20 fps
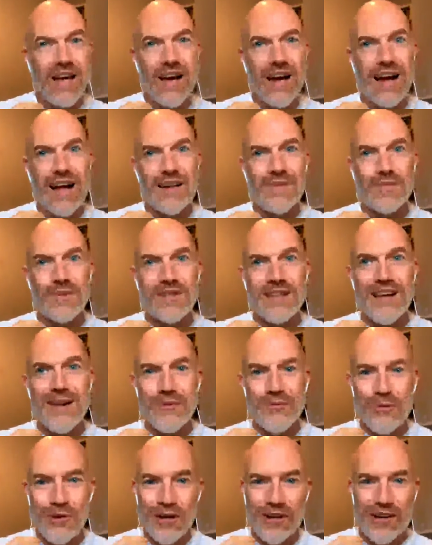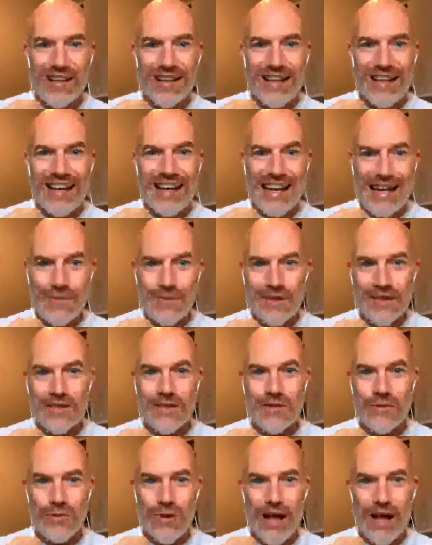But that weirdly then led me into
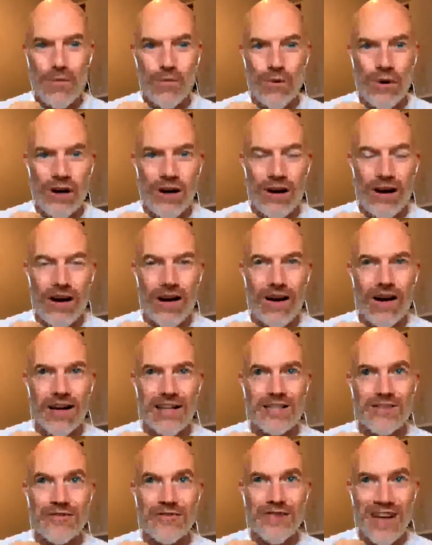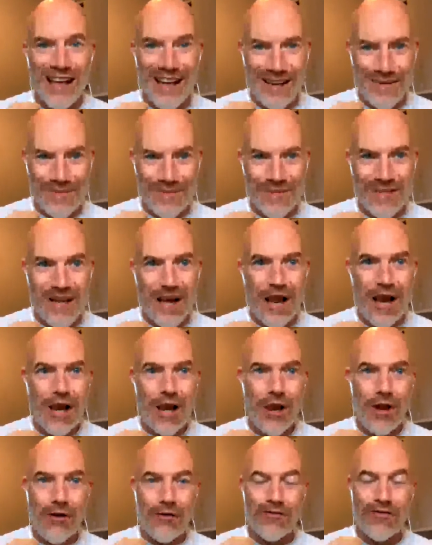the realm where I developed a
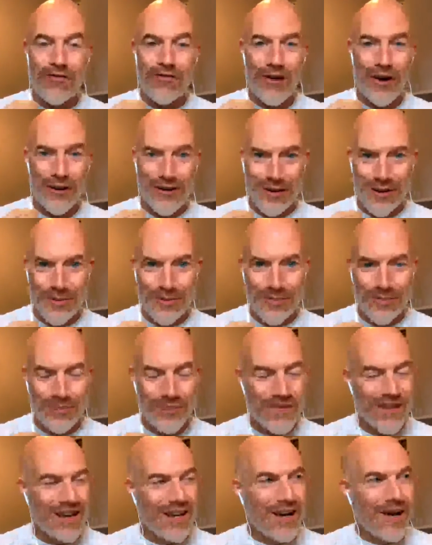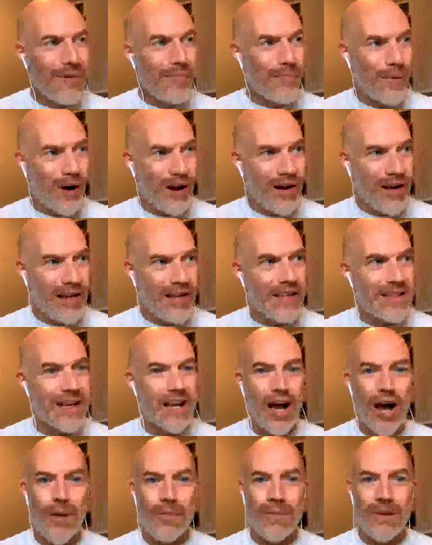love for them by the
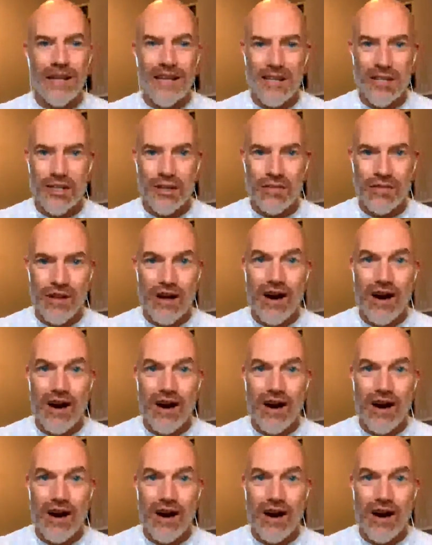combination of the